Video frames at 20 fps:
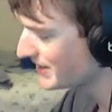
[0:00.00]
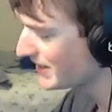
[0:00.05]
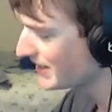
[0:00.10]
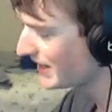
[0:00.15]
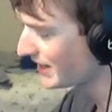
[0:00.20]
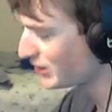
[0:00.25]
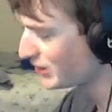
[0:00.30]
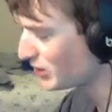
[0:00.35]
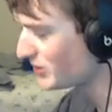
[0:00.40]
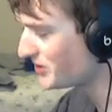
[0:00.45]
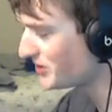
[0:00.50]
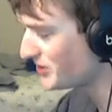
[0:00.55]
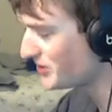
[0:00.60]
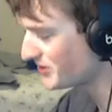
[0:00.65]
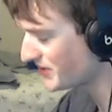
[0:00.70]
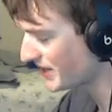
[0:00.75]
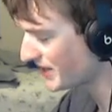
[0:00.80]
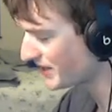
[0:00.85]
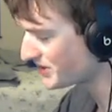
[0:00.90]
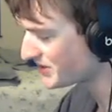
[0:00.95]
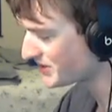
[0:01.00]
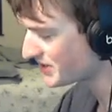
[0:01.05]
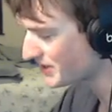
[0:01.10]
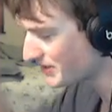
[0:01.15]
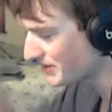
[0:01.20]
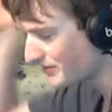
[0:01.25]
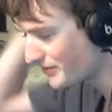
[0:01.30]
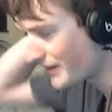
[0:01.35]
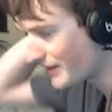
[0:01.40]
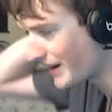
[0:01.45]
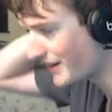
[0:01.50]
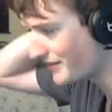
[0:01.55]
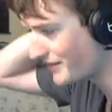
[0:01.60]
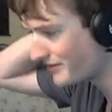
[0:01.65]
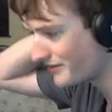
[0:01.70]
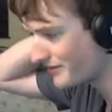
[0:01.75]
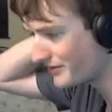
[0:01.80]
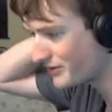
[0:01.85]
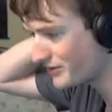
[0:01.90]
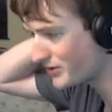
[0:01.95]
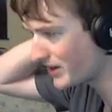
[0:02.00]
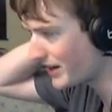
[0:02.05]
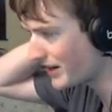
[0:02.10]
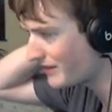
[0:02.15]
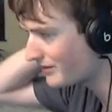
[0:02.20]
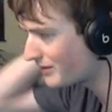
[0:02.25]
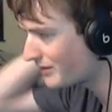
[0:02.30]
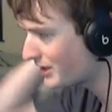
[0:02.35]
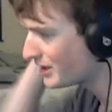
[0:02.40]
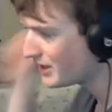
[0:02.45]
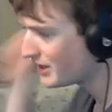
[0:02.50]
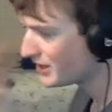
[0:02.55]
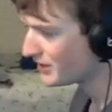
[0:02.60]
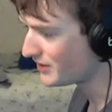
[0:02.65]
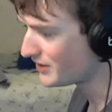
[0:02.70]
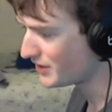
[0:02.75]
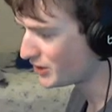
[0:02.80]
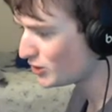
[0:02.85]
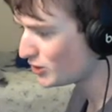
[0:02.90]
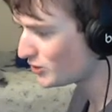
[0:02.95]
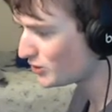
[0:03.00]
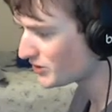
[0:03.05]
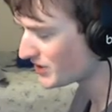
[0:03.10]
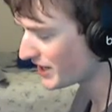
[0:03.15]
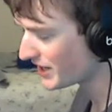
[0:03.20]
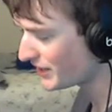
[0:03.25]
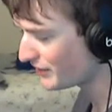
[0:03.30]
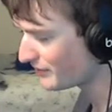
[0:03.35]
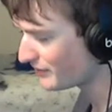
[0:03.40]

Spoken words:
and you see I just hit 5 drive, then you just kind of